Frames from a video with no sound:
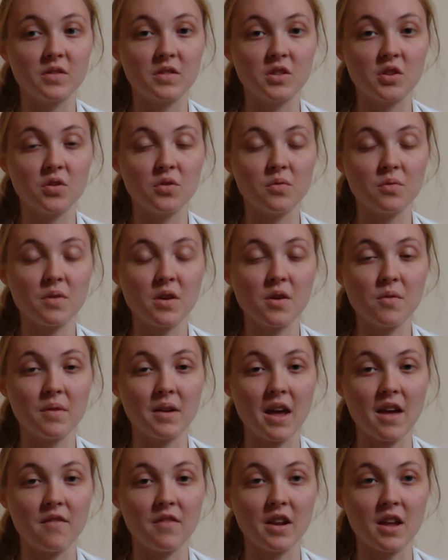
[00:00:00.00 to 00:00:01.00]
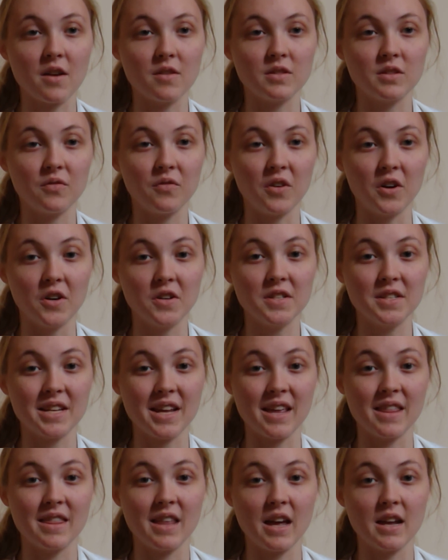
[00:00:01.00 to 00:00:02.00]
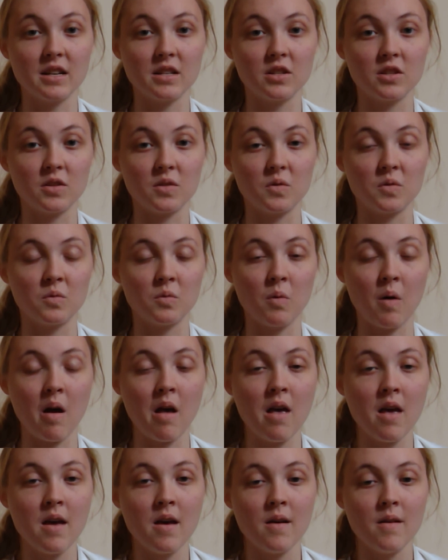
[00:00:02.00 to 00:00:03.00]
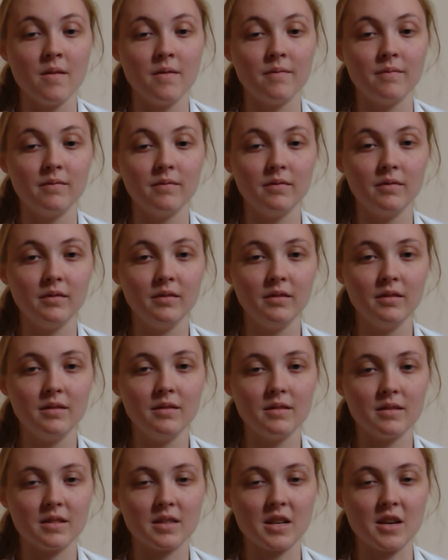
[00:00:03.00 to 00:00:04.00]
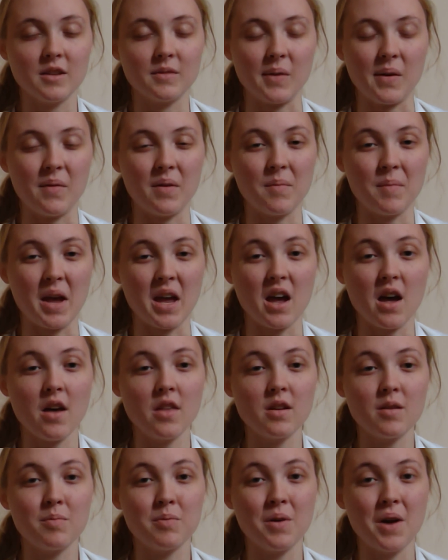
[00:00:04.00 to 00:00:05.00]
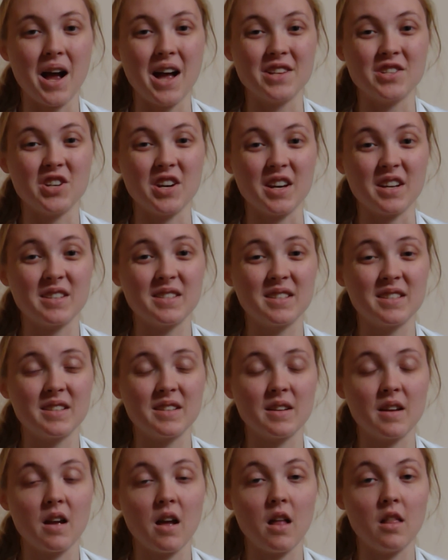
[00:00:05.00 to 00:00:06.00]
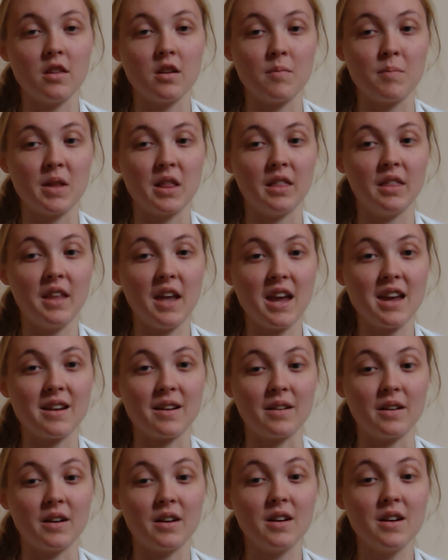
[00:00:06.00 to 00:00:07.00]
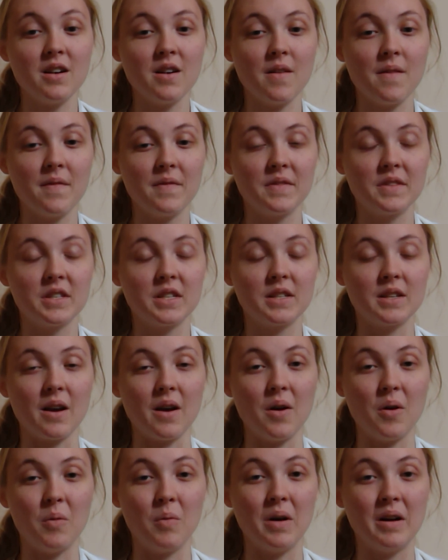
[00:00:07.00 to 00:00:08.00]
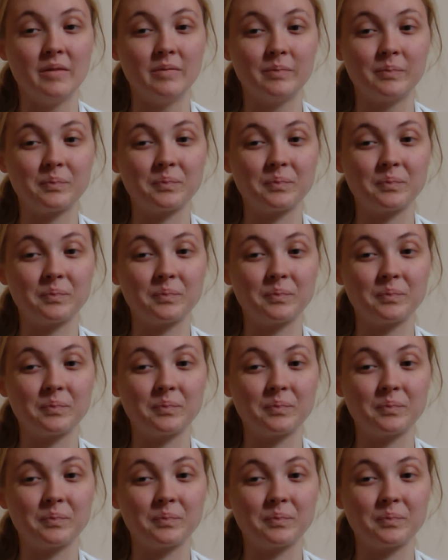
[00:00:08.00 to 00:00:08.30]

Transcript: two Q&A videos first and then do, one of my other projects a little bit later. So